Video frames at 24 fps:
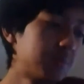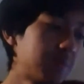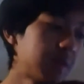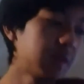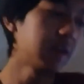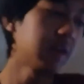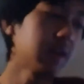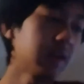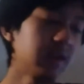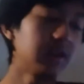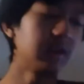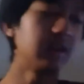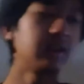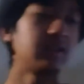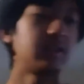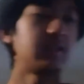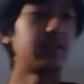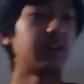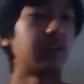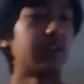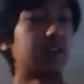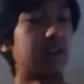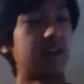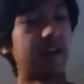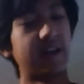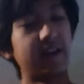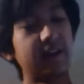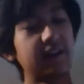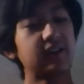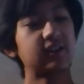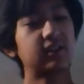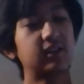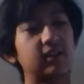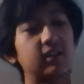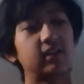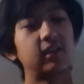Japan Easy Nate
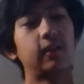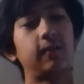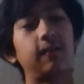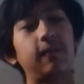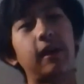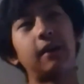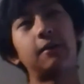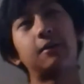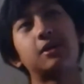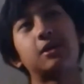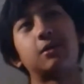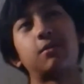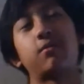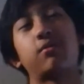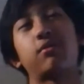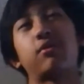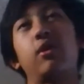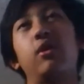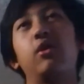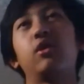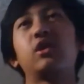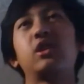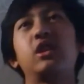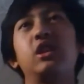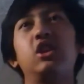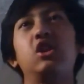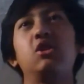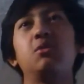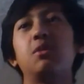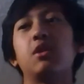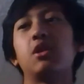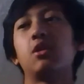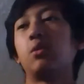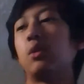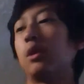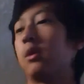asks, if I was a pro
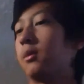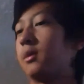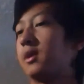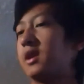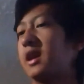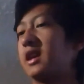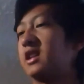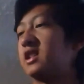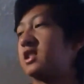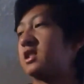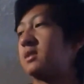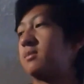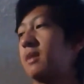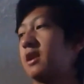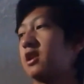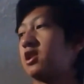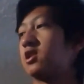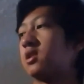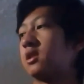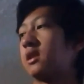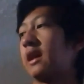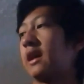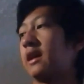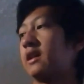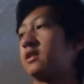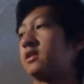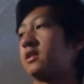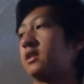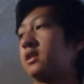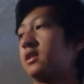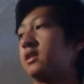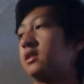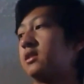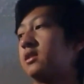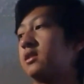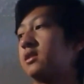cuber, what would I
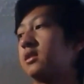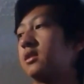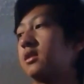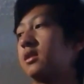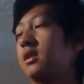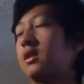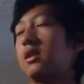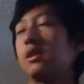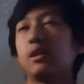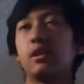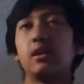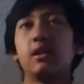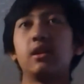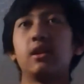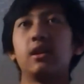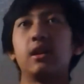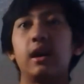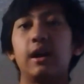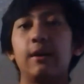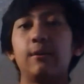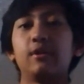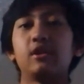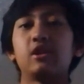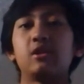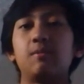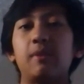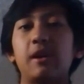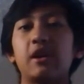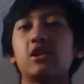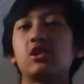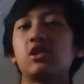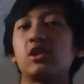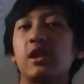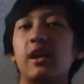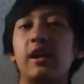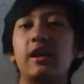specialize in? I would
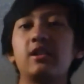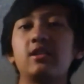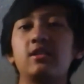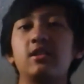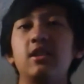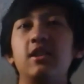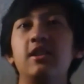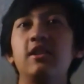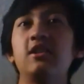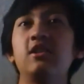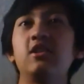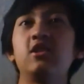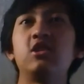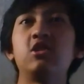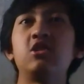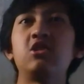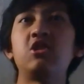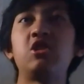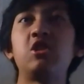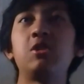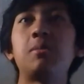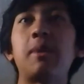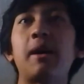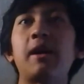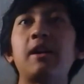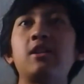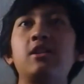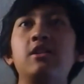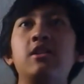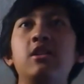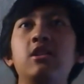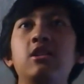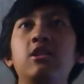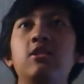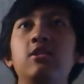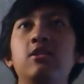specialize in
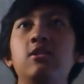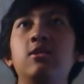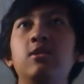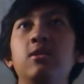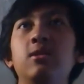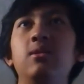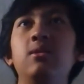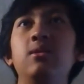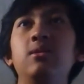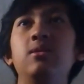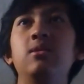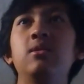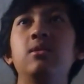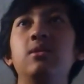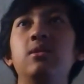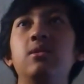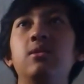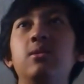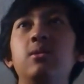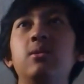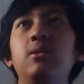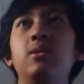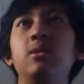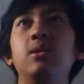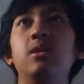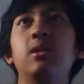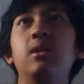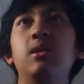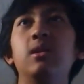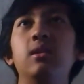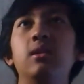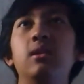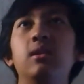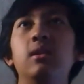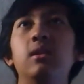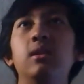2x2
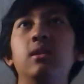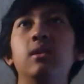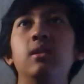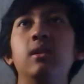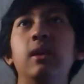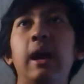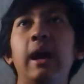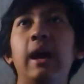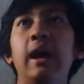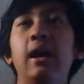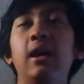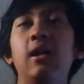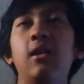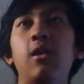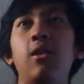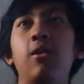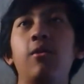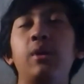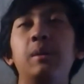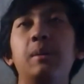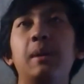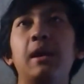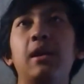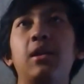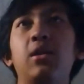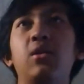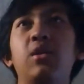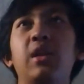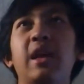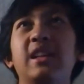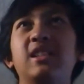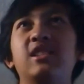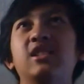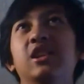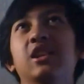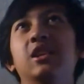and
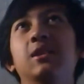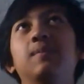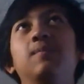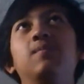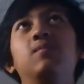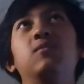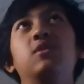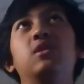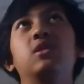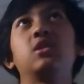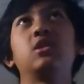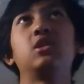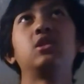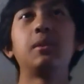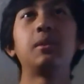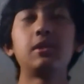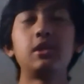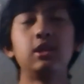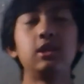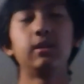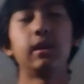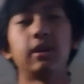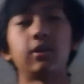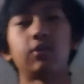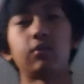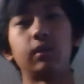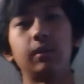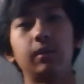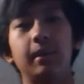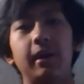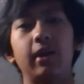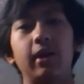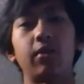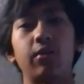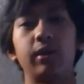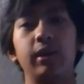3x. That's it. 2x2 and
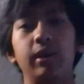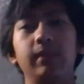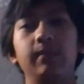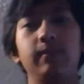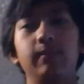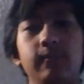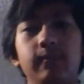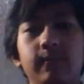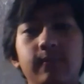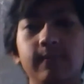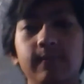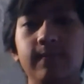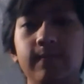3x3.